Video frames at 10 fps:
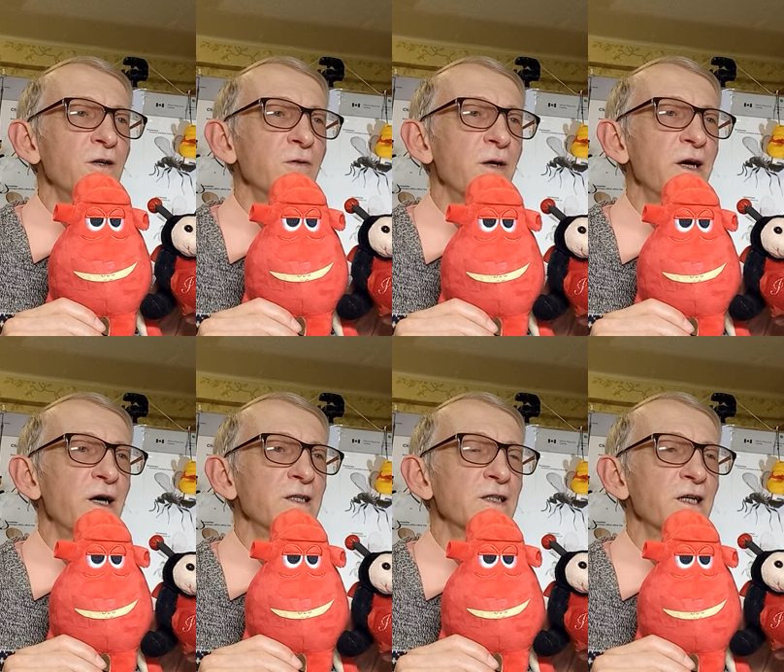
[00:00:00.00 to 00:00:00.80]
where
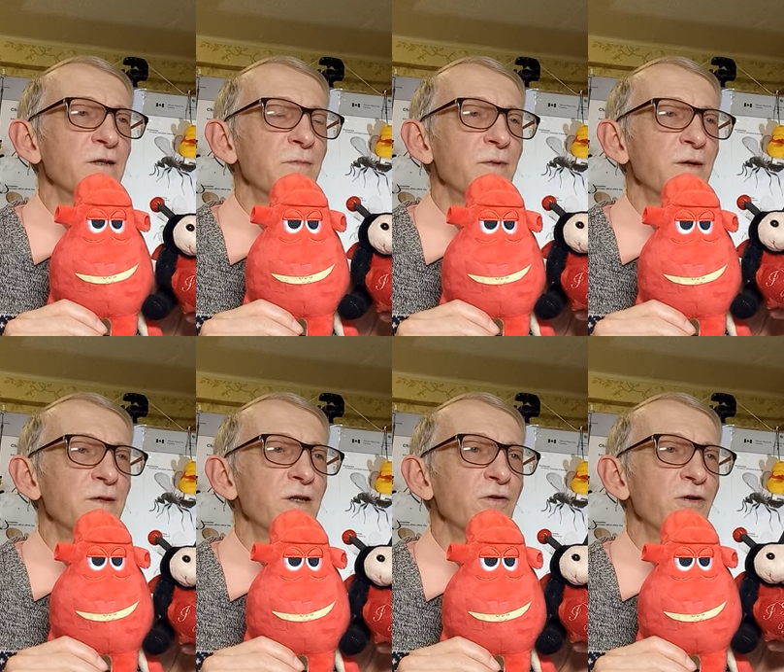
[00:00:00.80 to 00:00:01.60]
I studied
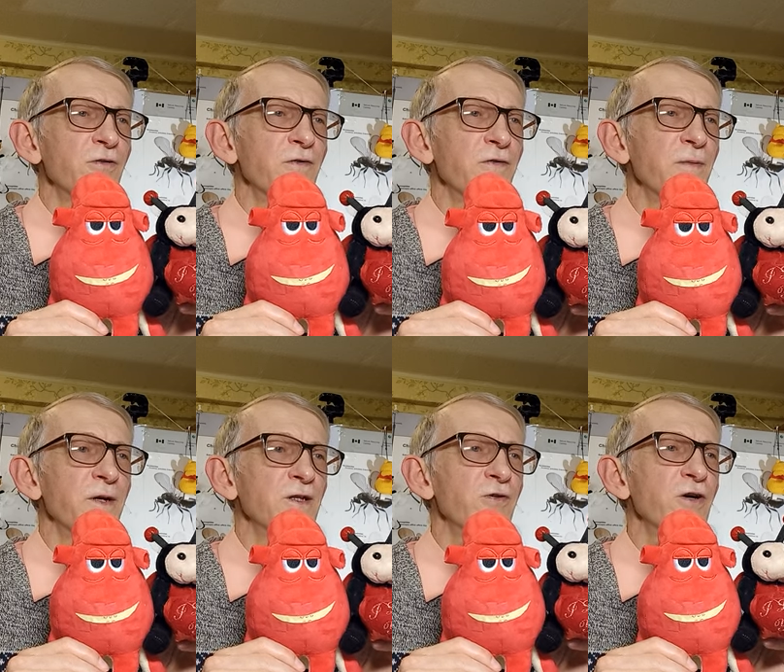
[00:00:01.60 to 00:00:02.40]
material of a
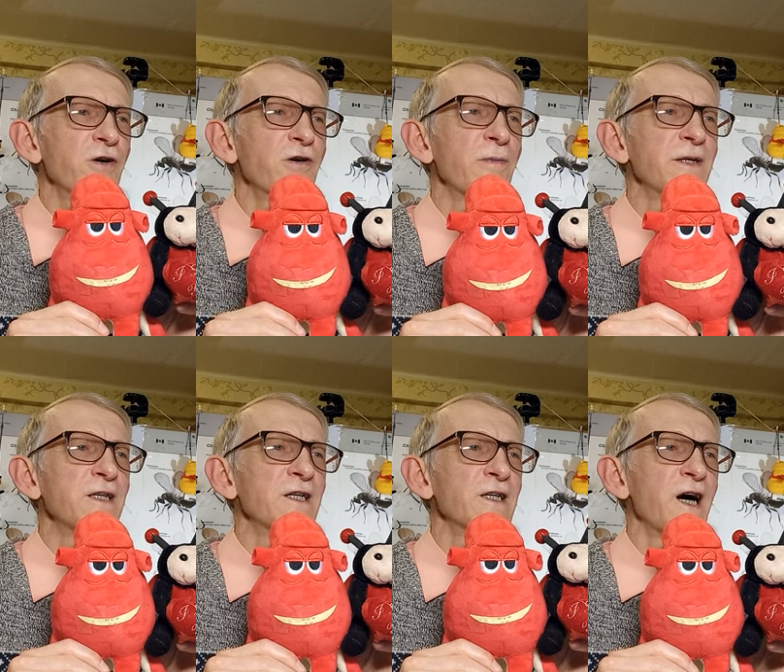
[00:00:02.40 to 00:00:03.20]
family
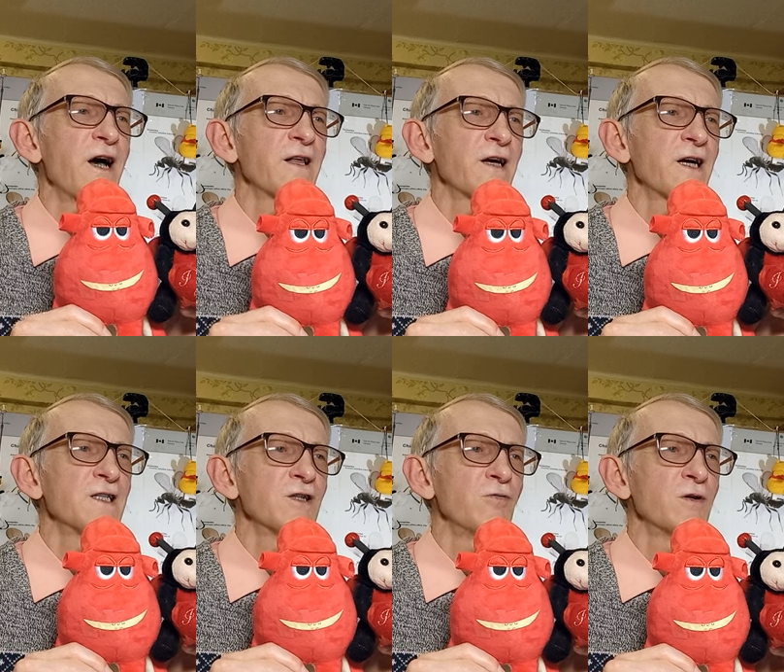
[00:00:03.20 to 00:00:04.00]
Trichochromatidae and other
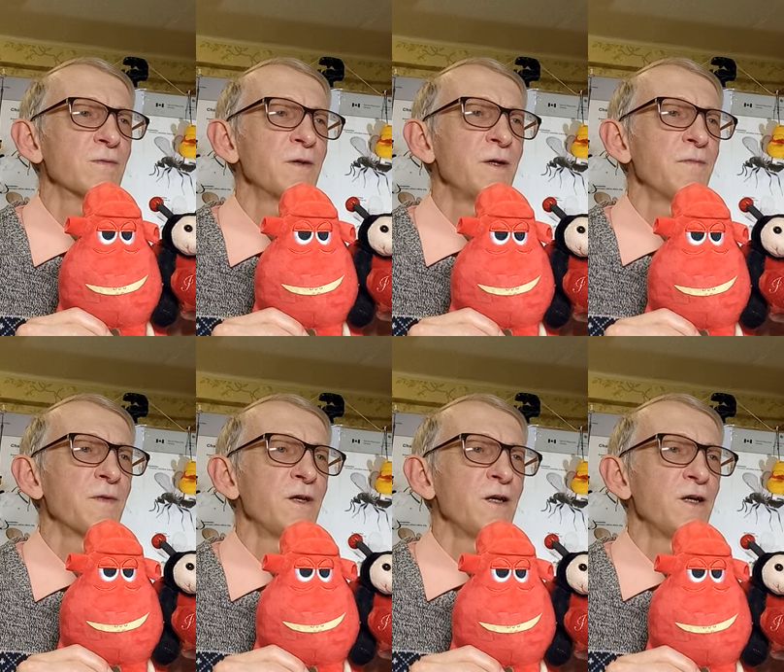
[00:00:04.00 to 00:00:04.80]
Chalcid wasps
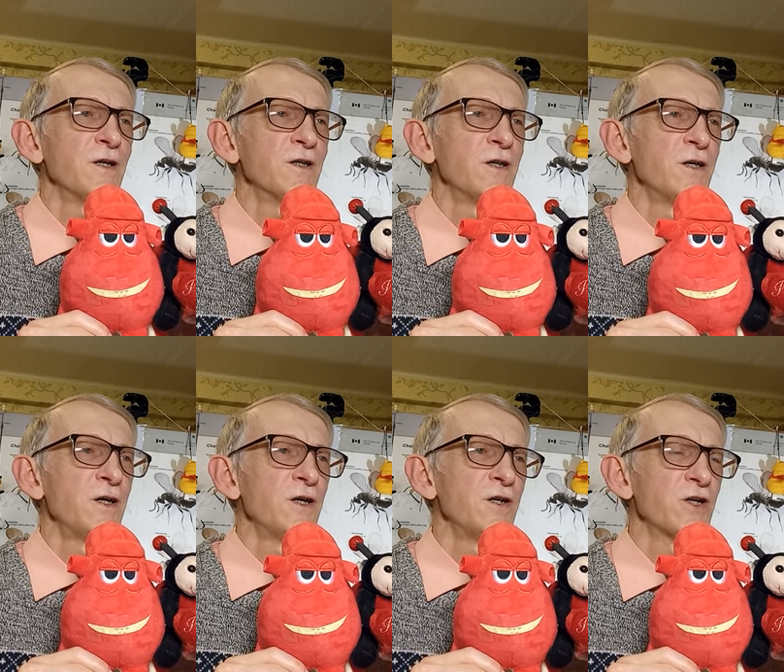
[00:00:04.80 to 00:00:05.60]
in
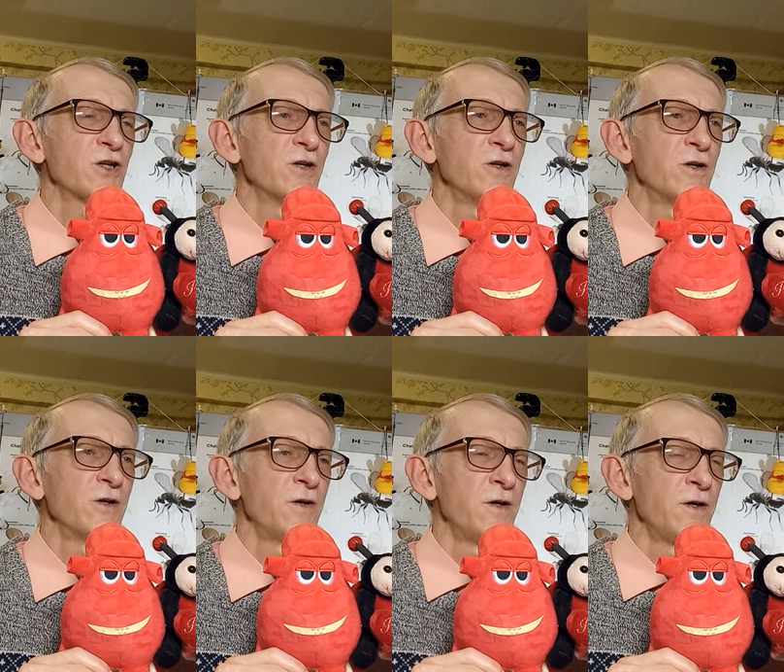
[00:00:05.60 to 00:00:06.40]
National
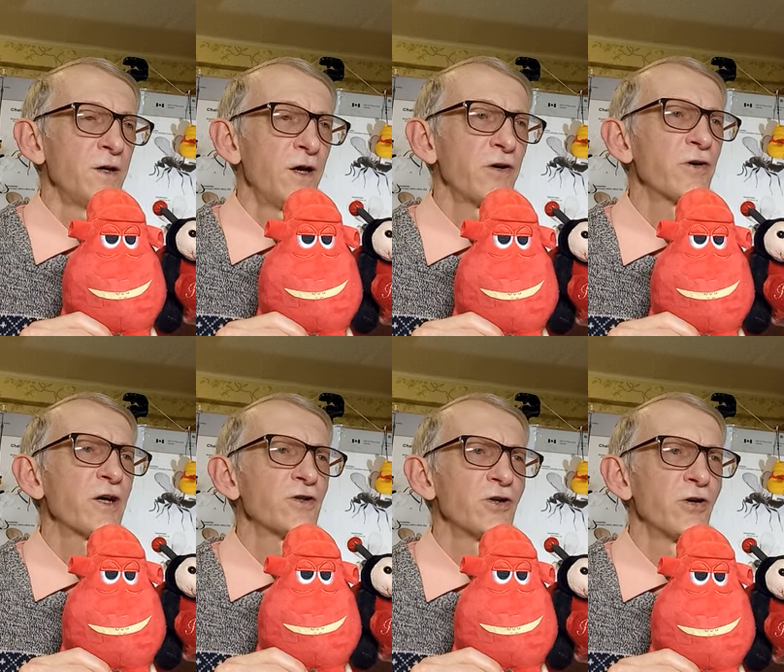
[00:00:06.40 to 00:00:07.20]

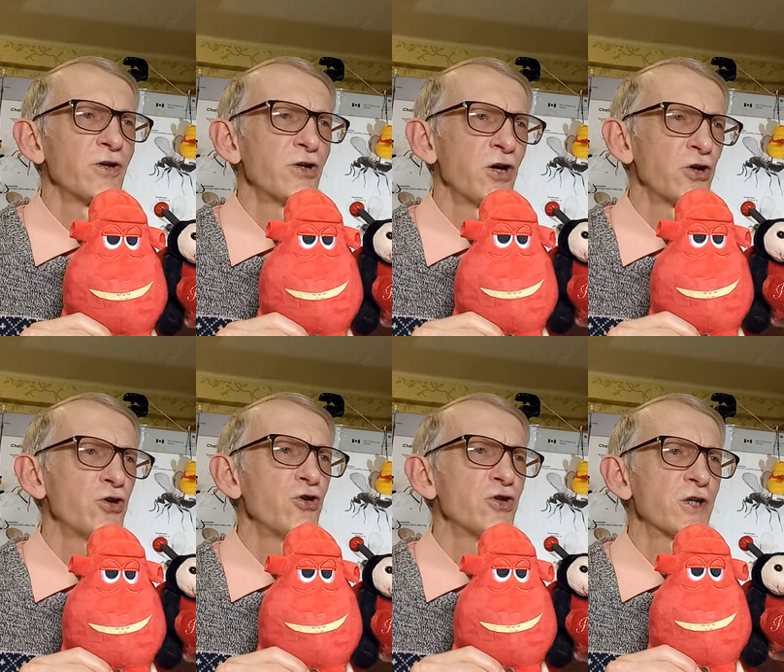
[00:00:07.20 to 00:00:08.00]
Agricultural
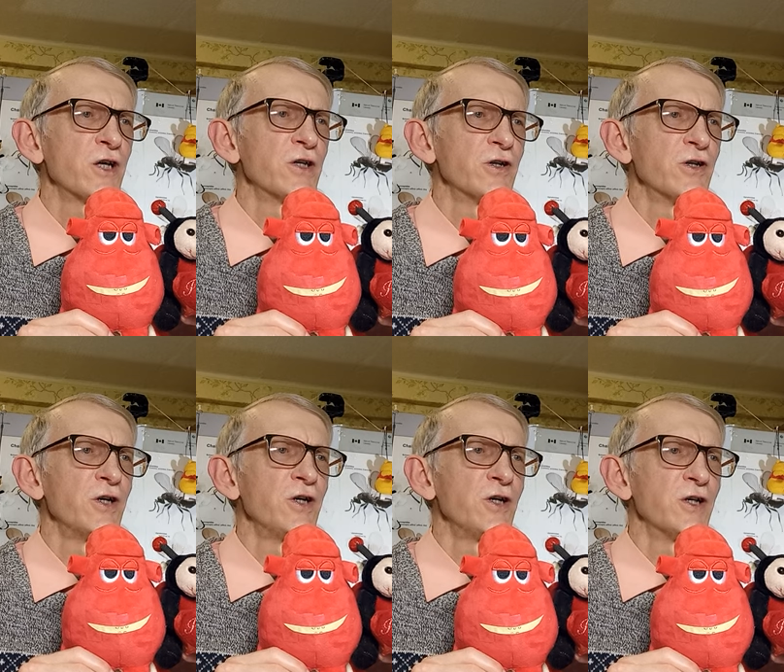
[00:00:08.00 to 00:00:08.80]
Research Center
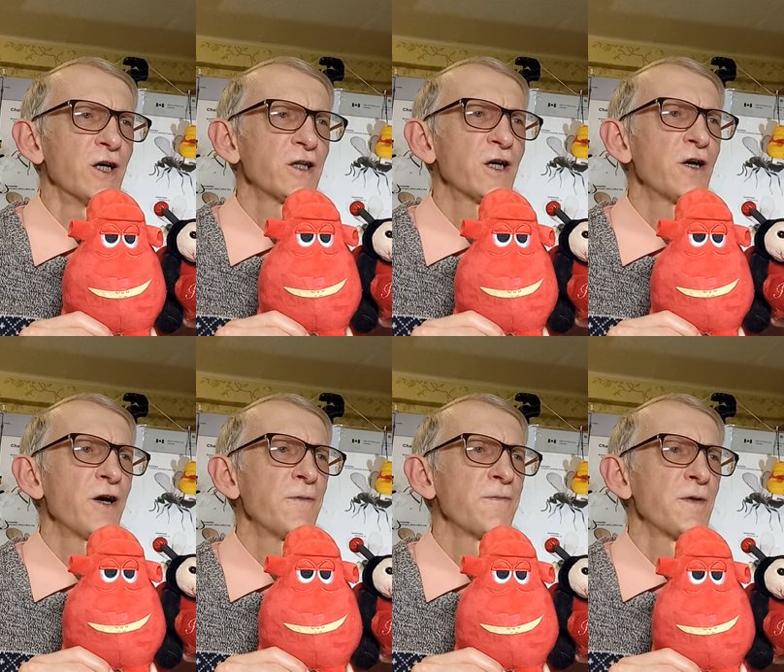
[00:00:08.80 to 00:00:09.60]
in
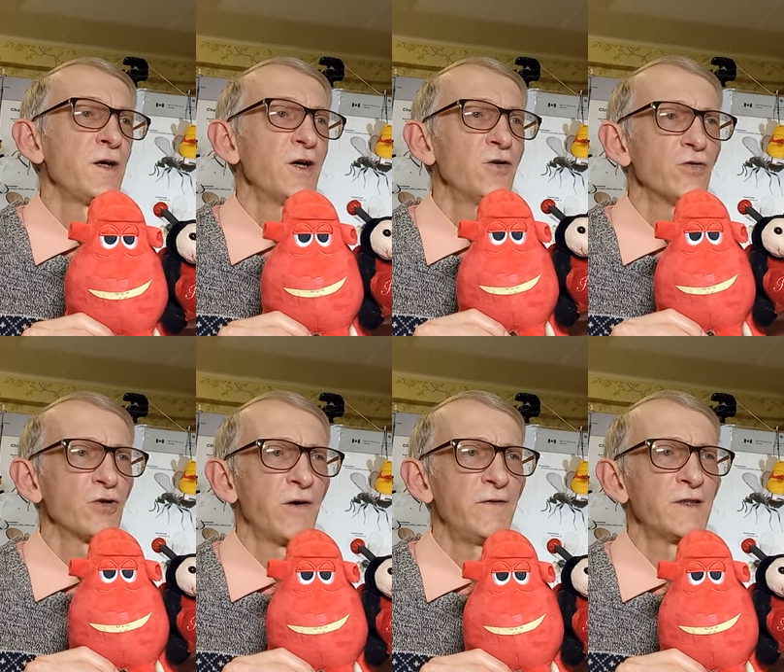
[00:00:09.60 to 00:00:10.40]
Ankara. And
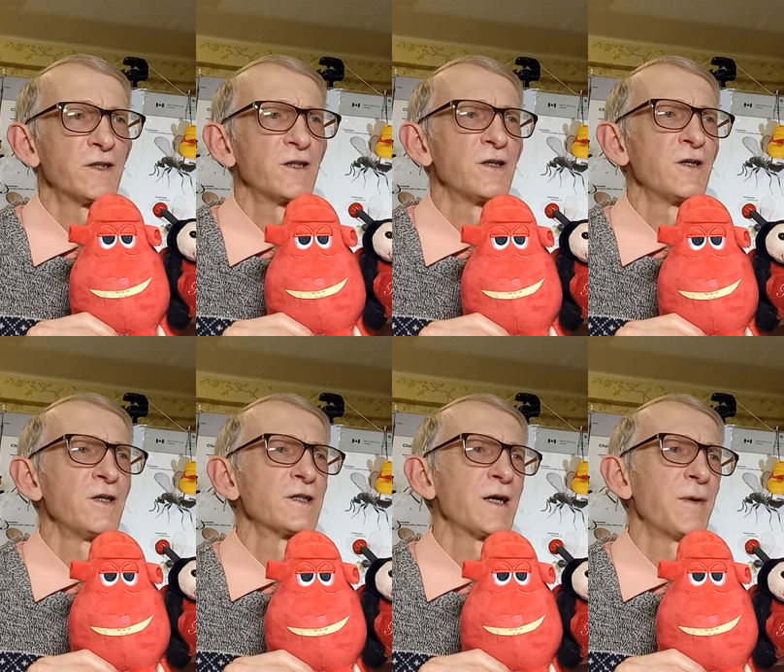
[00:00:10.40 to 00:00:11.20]
also I visited
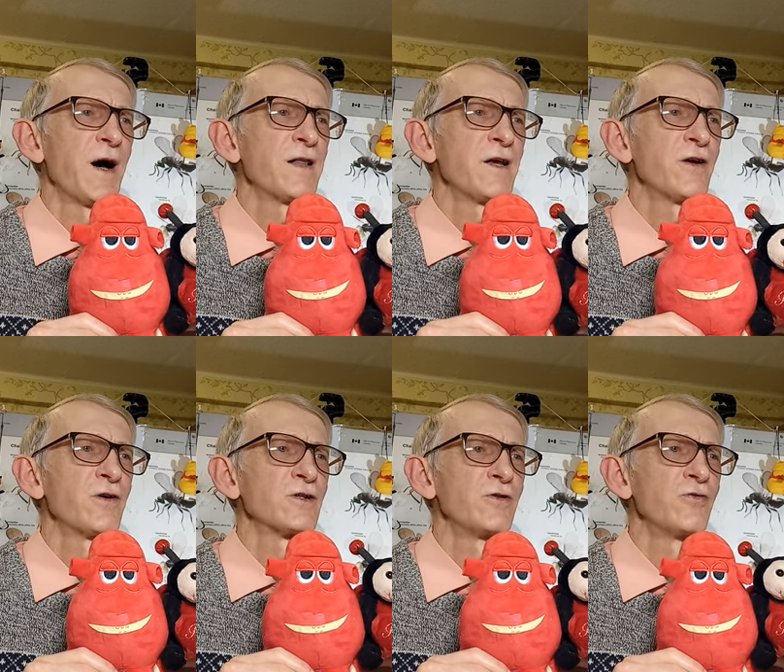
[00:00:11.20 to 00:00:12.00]
some other
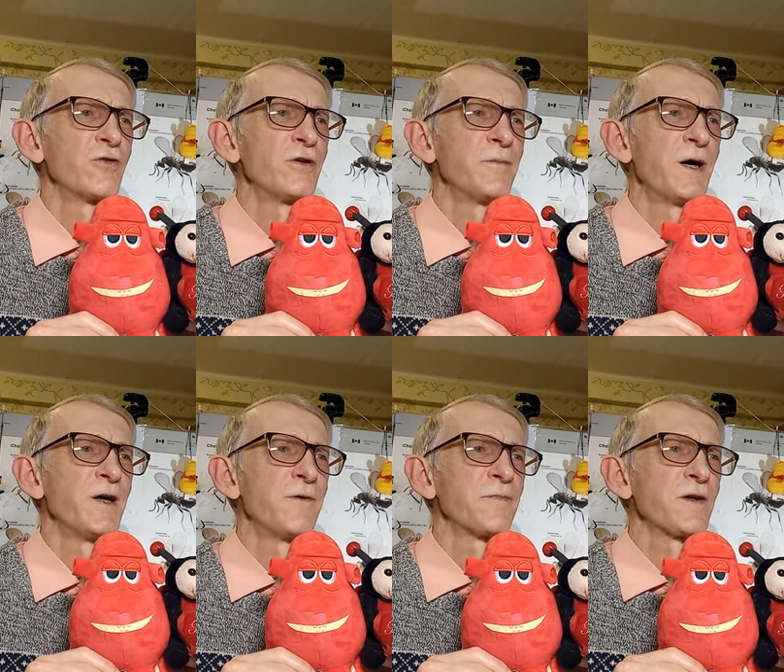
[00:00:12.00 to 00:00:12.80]
areas during
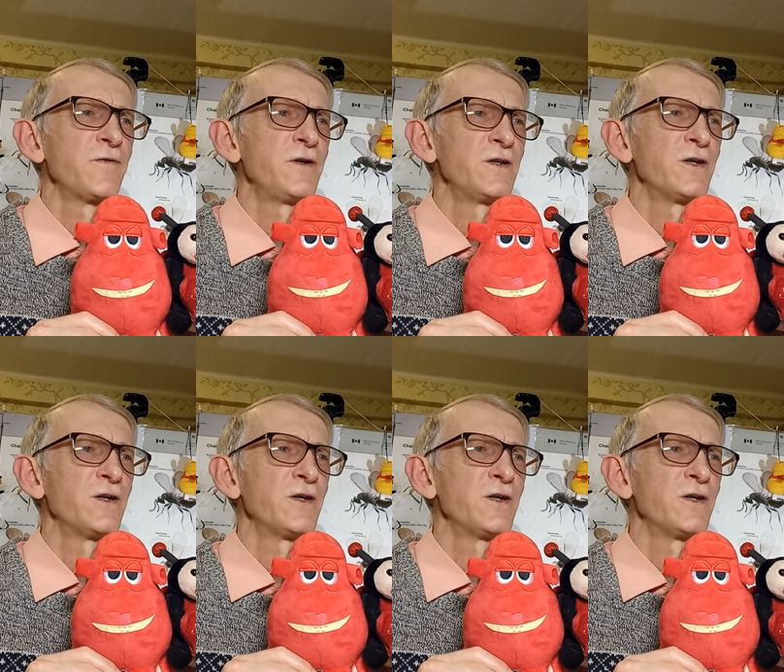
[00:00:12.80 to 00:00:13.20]
my field